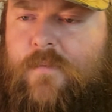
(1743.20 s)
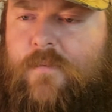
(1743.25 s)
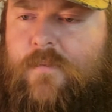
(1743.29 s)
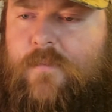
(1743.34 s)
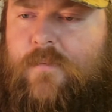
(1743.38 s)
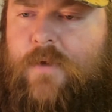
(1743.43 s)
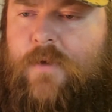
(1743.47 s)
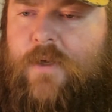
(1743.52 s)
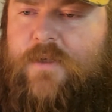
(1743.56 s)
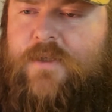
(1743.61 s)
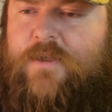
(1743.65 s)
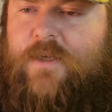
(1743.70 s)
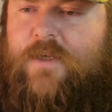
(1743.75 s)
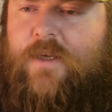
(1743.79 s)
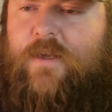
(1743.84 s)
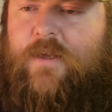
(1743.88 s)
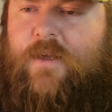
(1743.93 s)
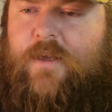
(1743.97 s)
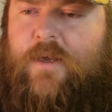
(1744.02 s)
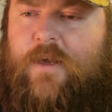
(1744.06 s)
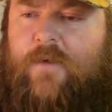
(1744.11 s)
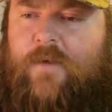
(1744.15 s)
Got a
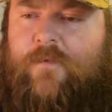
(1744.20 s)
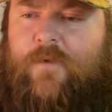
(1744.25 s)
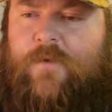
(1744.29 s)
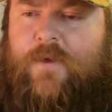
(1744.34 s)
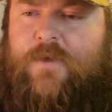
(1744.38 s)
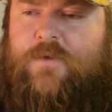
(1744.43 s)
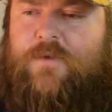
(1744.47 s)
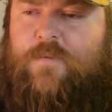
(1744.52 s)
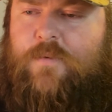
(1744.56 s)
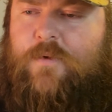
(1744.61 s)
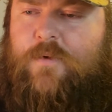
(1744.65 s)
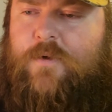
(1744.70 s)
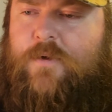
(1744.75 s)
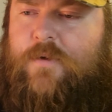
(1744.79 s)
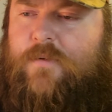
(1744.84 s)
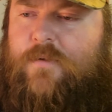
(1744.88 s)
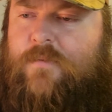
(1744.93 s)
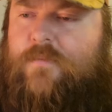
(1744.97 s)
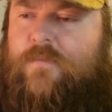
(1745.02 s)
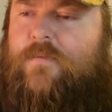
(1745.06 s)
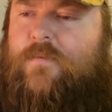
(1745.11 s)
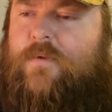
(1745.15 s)
Cyelee CAF
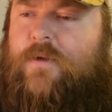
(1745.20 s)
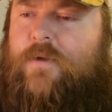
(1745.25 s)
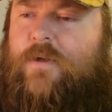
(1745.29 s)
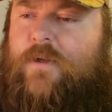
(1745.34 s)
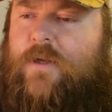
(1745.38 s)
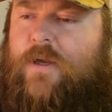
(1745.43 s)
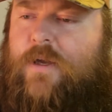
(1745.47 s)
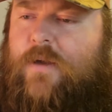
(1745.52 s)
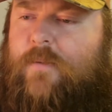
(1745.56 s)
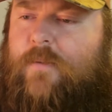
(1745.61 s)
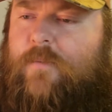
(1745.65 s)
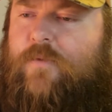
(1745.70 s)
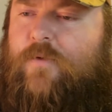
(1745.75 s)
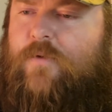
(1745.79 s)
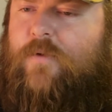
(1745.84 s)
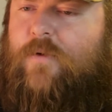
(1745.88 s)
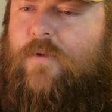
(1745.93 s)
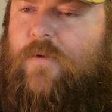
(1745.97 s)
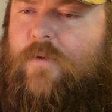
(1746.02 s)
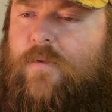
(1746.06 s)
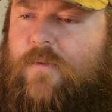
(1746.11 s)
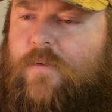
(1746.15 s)
X1 and Cap
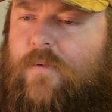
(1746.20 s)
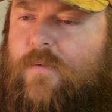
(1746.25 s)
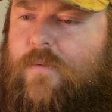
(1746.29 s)
Pro.